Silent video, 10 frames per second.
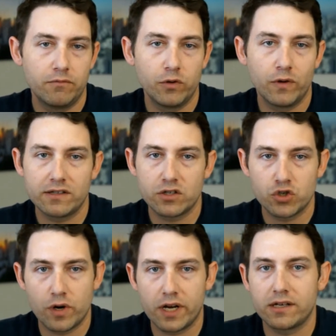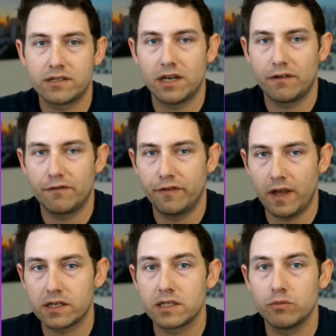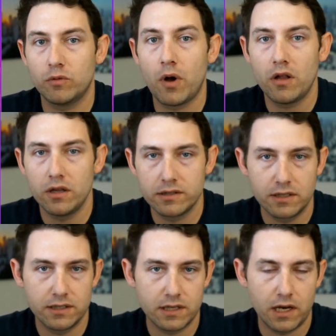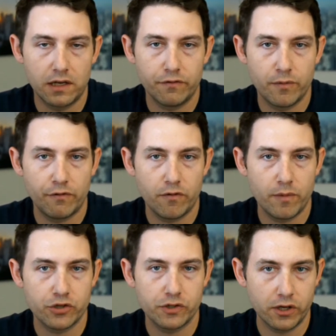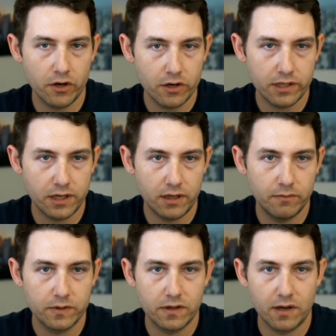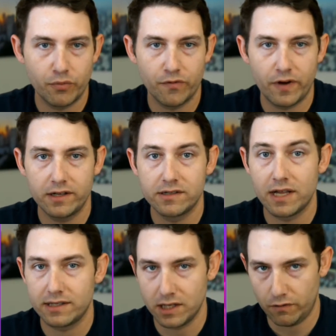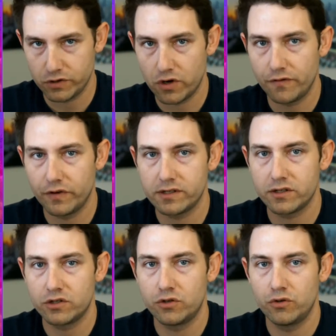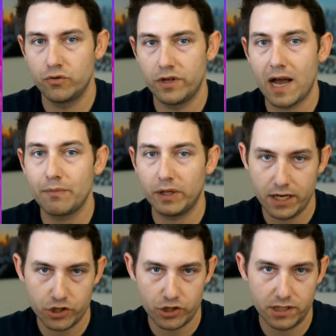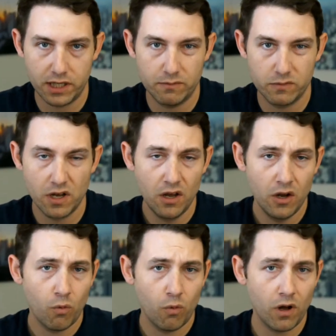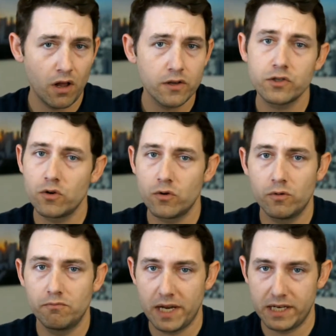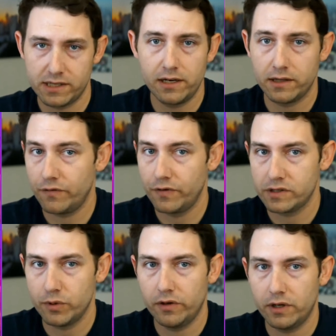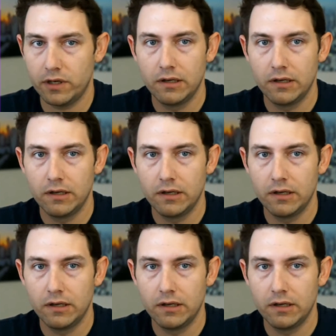You get strict yet flexible policy design from information security teams that provides that self-service to the application teams while also maintaining their visibility.